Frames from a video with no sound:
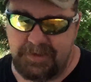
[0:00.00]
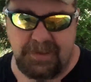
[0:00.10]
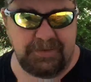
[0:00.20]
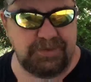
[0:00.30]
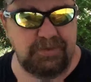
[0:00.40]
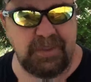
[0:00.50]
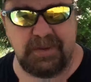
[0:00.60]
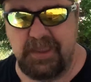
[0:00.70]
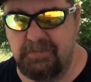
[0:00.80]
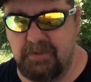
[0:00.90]
I still gotta
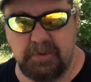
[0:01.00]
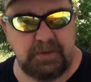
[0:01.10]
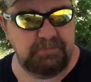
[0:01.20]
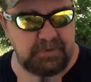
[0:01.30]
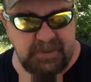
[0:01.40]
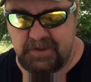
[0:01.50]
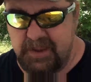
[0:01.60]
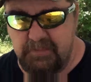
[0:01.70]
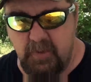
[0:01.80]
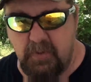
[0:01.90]
keep looking, gotta
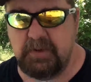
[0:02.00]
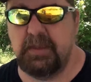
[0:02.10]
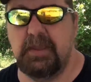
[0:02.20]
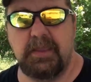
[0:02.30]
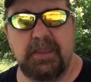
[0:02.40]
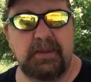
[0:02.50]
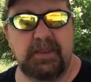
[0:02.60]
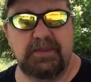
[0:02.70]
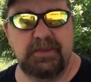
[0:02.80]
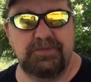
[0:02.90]
keep going, gotta
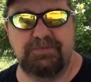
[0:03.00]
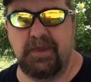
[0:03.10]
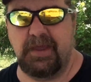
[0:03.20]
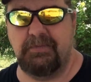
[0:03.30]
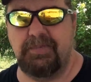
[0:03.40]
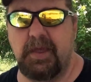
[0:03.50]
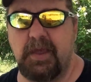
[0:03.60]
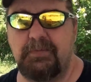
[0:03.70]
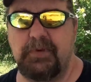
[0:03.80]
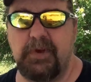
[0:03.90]
get this job
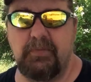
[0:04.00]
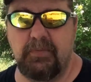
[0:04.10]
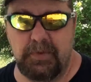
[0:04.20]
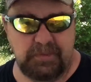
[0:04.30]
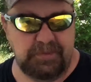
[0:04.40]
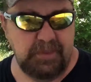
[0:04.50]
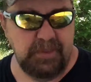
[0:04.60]
up and over with.